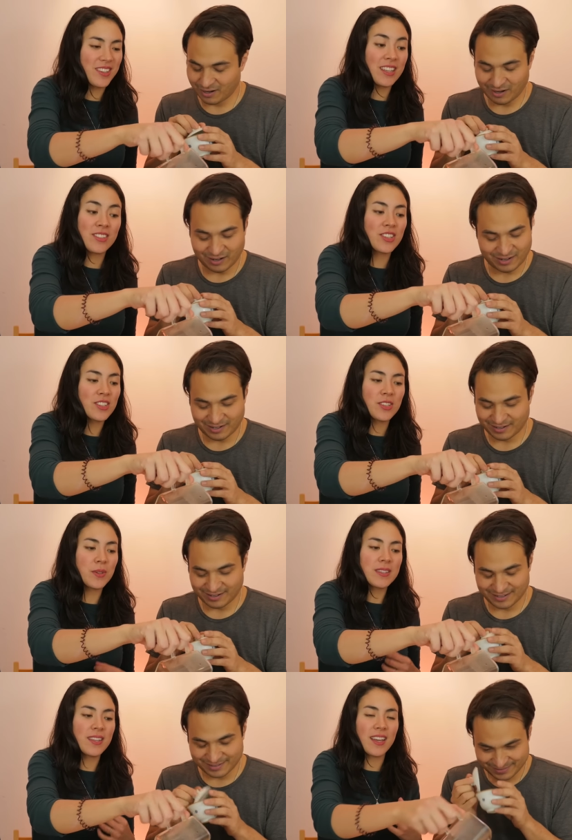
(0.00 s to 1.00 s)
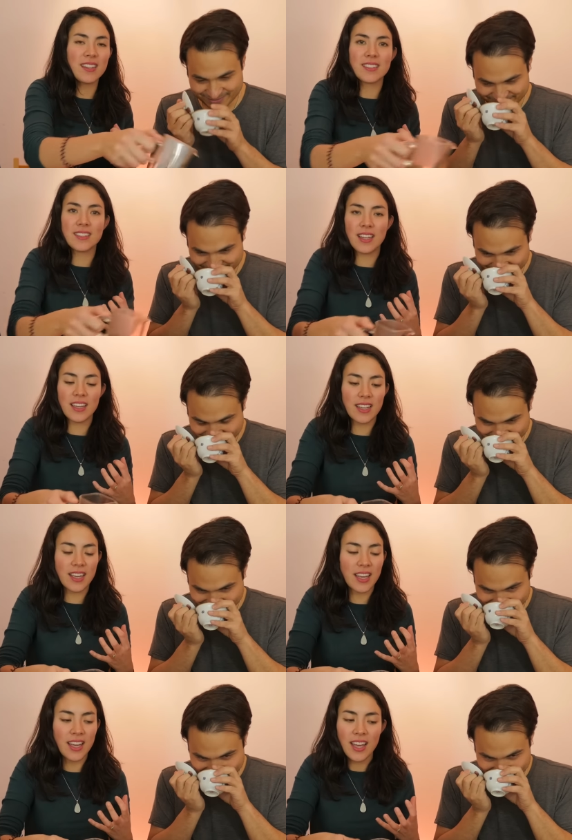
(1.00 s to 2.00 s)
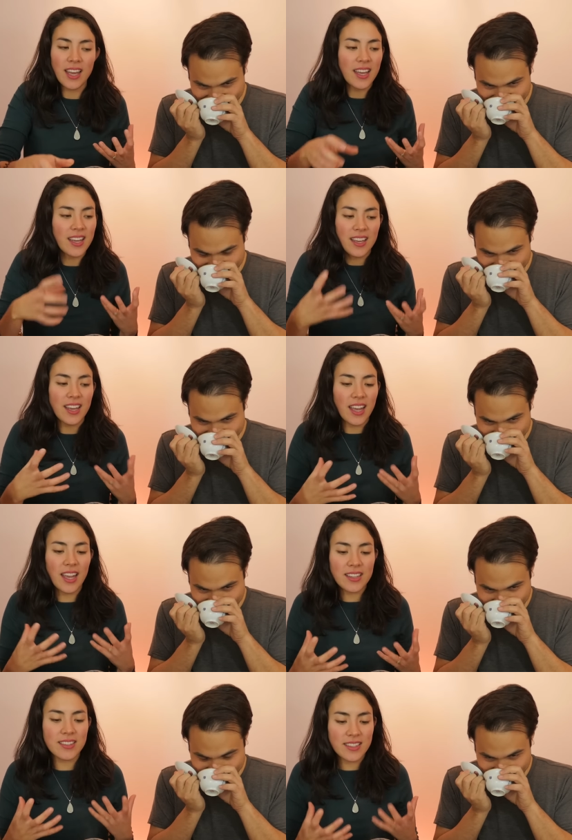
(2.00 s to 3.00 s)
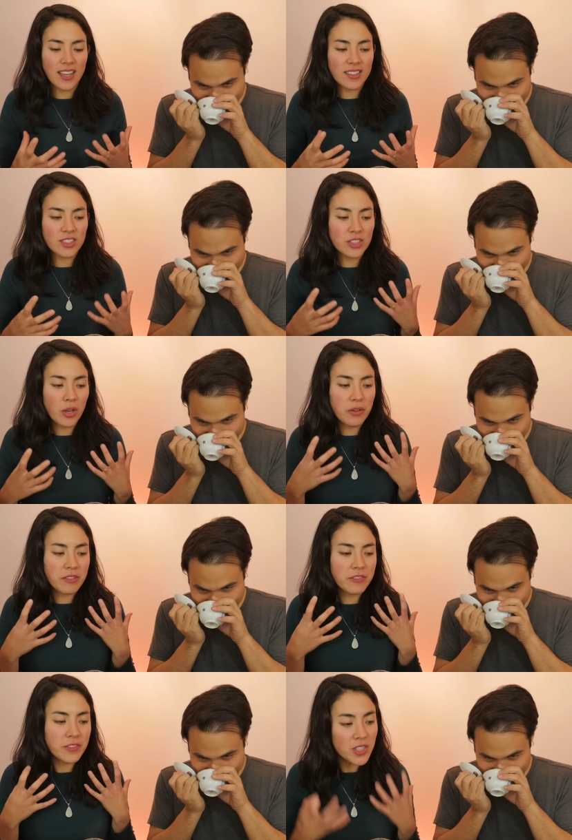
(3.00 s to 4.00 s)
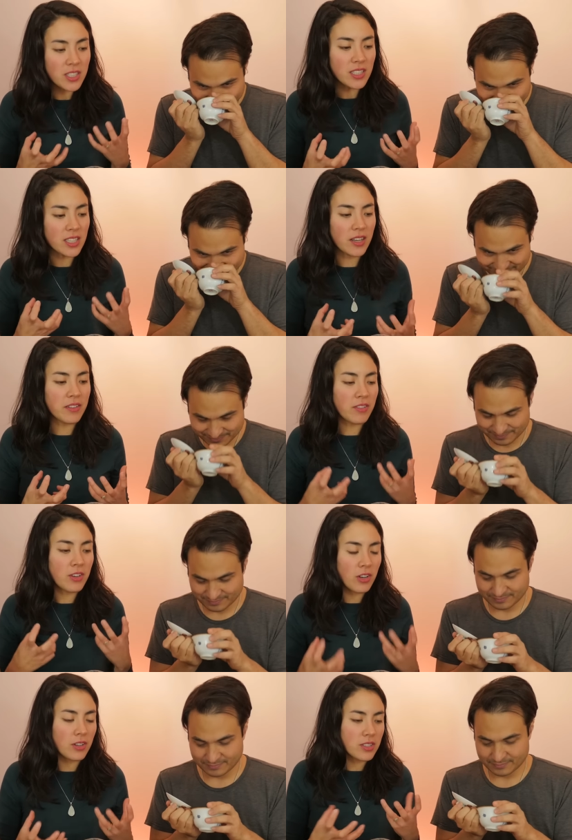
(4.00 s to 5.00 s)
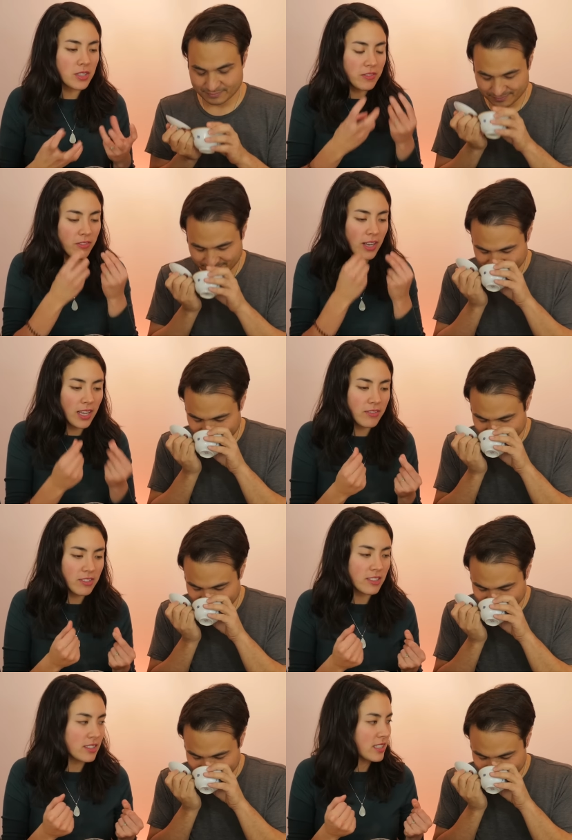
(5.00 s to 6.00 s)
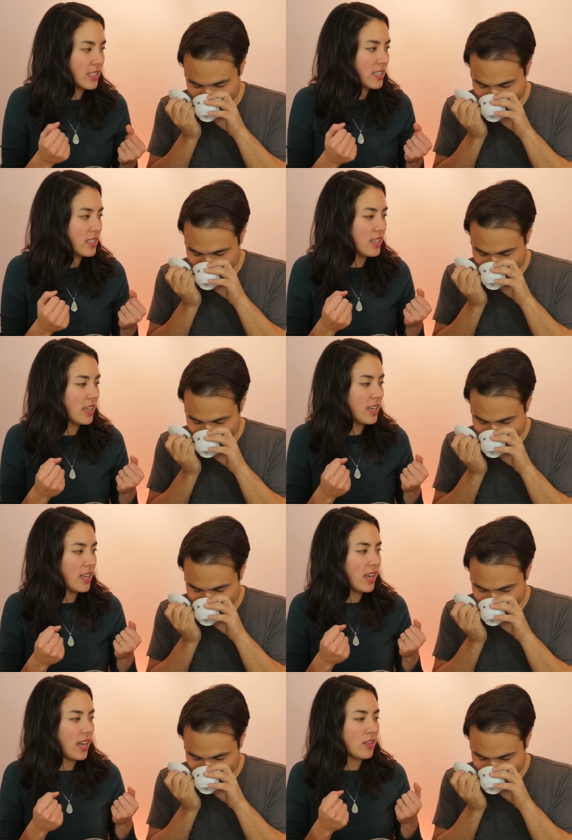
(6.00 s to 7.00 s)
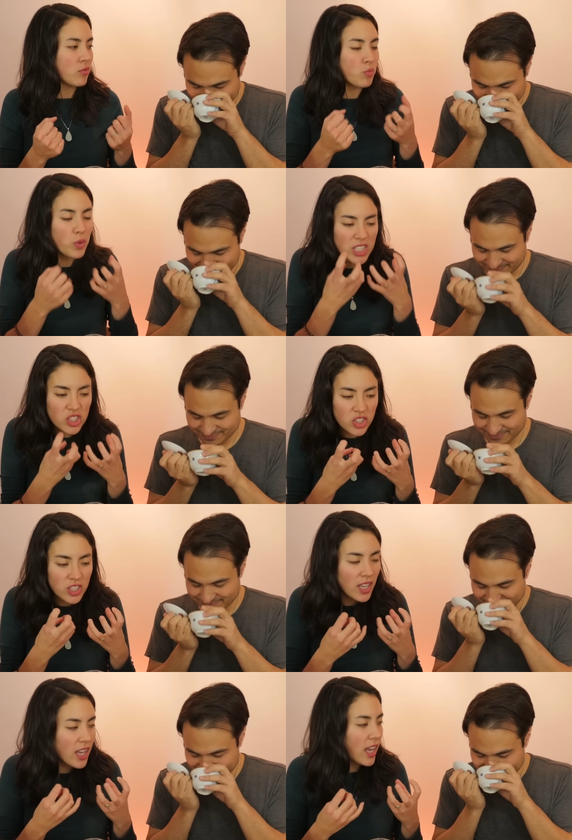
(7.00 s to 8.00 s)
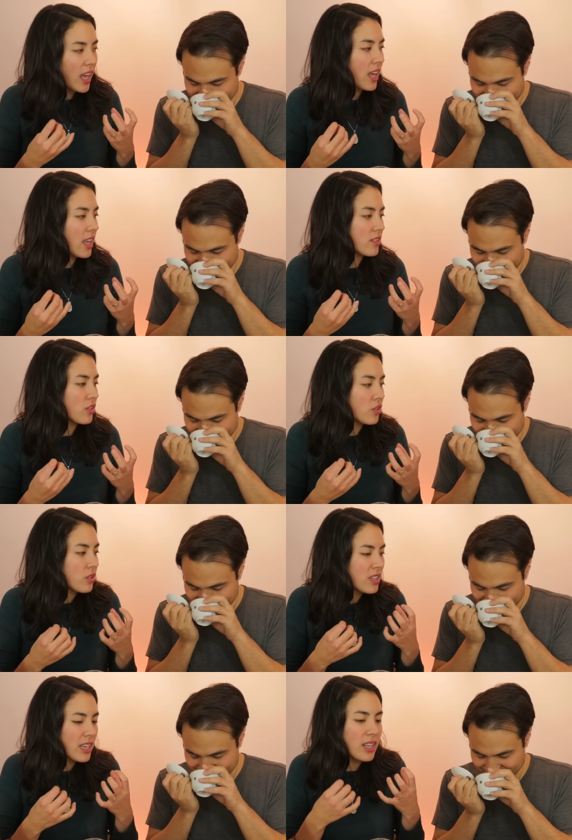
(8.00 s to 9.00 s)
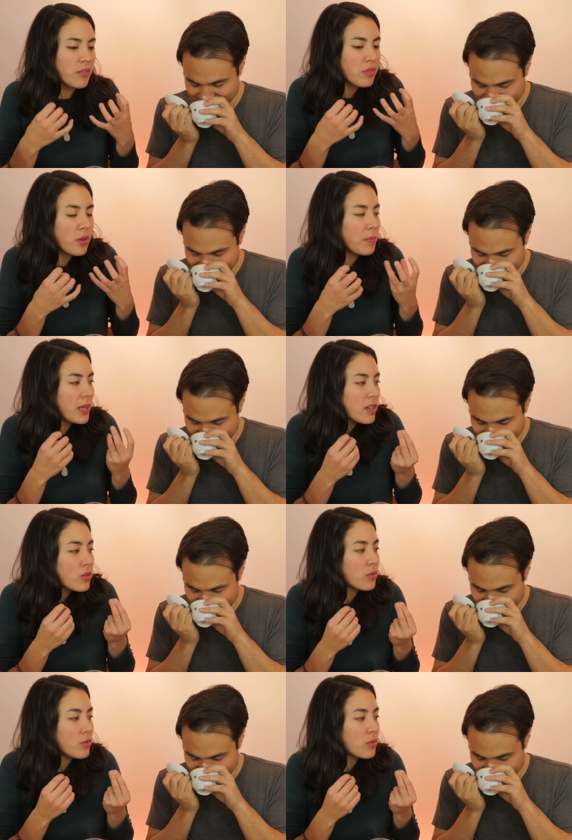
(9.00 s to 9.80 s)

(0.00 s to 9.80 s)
Speaker 1: It's just so intense. like it's it's so full of lots of flavors and and rich and kind of a bit